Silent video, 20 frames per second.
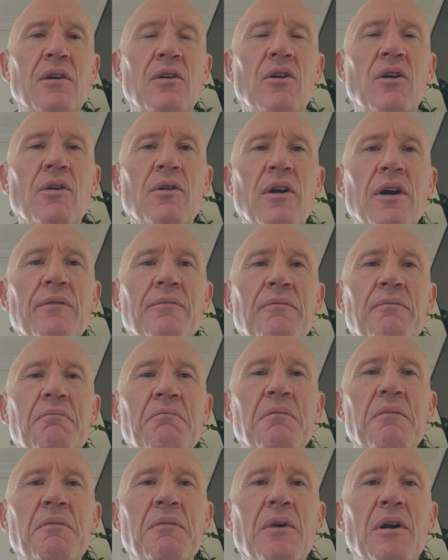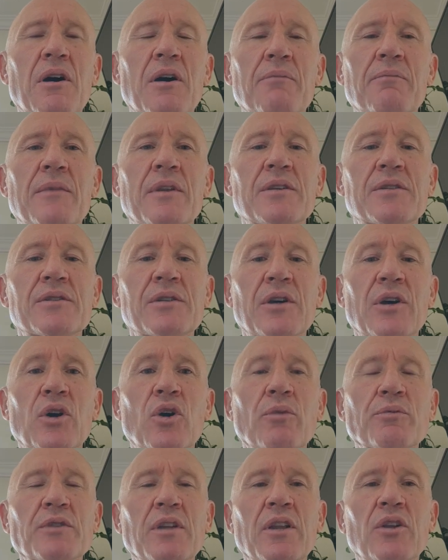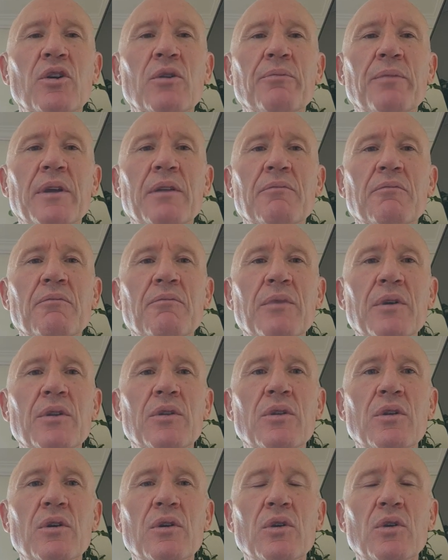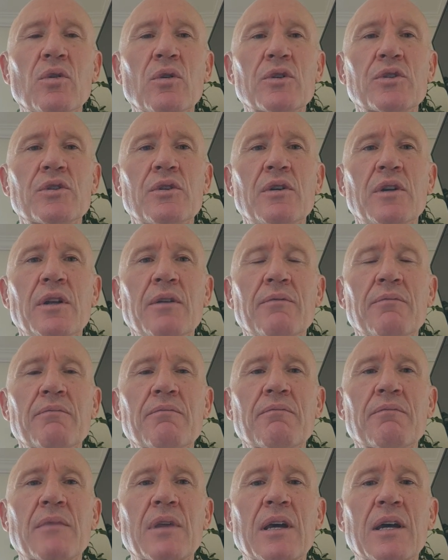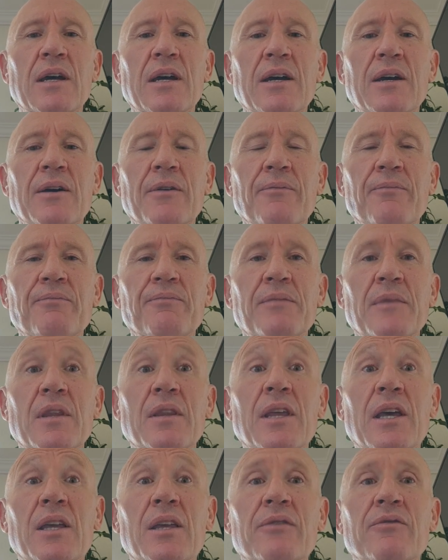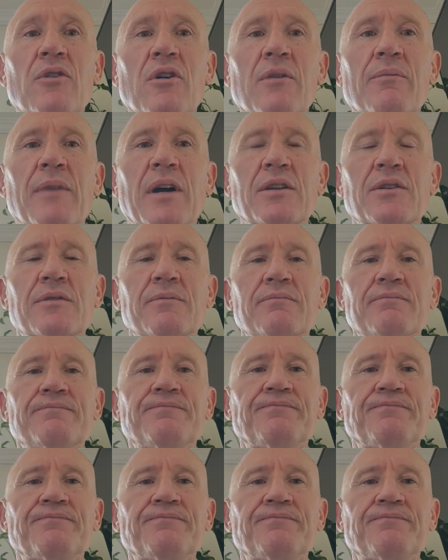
All right, I hope this helps a little bit with your journey. Thank you very much.